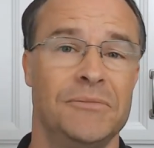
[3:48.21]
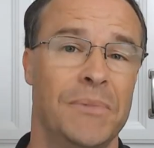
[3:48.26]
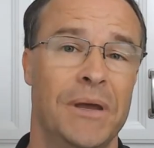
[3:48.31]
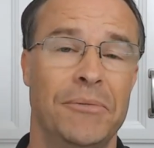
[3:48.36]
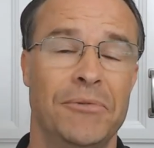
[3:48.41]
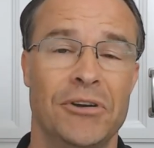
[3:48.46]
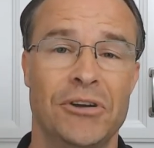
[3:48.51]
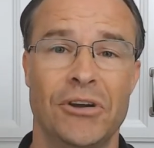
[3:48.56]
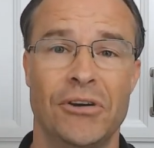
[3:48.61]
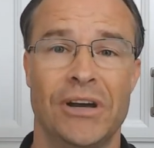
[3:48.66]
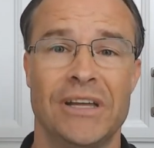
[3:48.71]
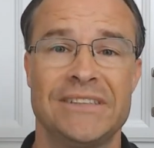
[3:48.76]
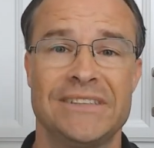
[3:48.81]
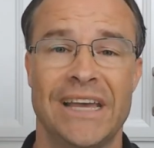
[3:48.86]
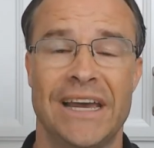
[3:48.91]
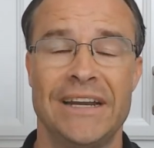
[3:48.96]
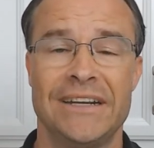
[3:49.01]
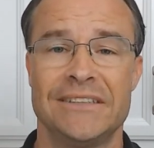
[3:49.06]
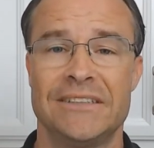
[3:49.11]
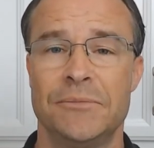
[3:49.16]
maybe we can go
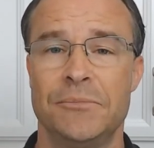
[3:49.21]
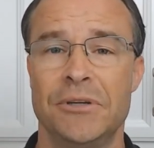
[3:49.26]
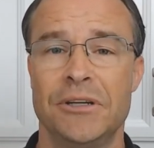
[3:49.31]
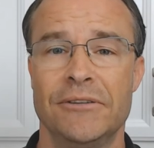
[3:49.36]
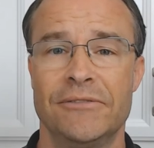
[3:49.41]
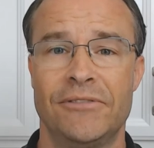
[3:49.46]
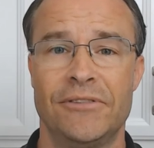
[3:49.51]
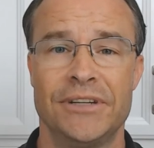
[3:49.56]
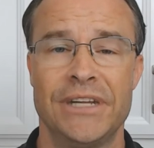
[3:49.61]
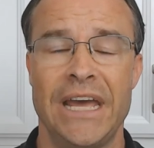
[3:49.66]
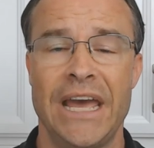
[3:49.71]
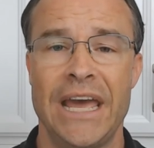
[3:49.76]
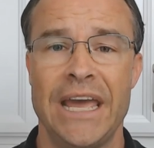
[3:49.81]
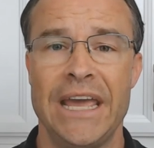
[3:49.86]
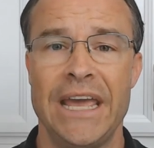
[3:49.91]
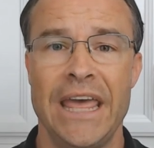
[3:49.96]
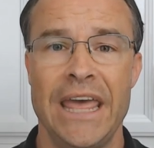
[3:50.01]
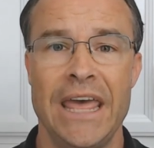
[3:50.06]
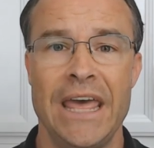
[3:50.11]
outside, it's a beautiful day,